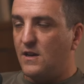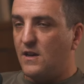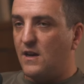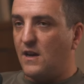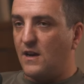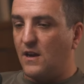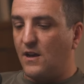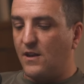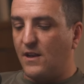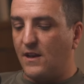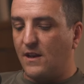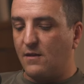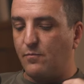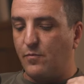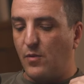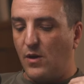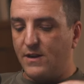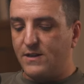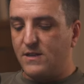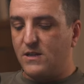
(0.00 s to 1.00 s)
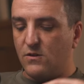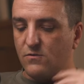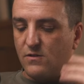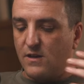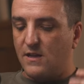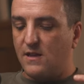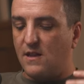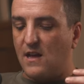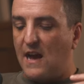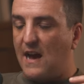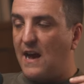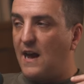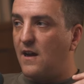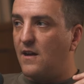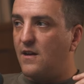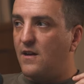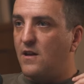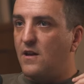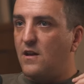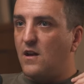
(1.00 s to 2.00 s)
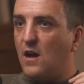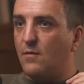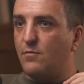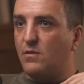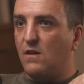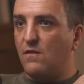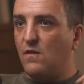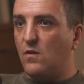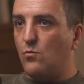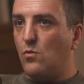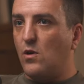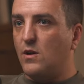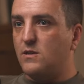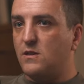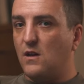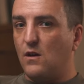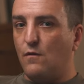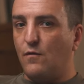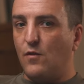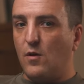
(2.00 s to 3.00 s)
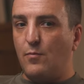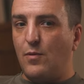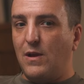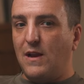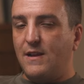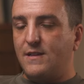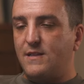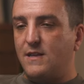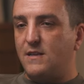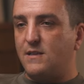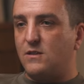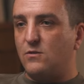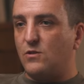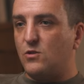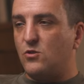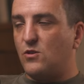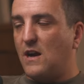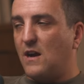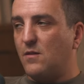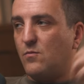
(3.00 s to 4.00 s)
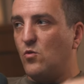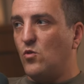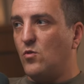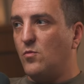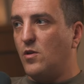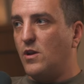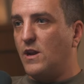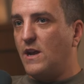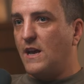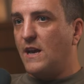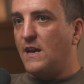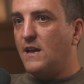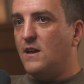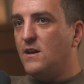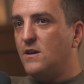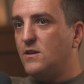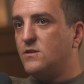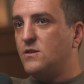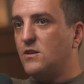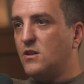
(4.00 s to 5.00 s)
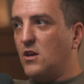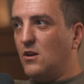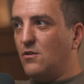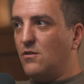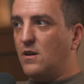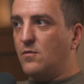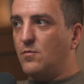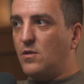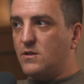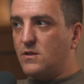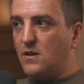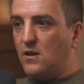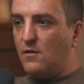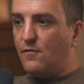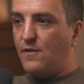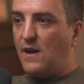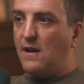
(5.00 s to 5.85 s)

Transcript: Nice. And I think by doing that, I'm giving myself ability to attract more money, securing myself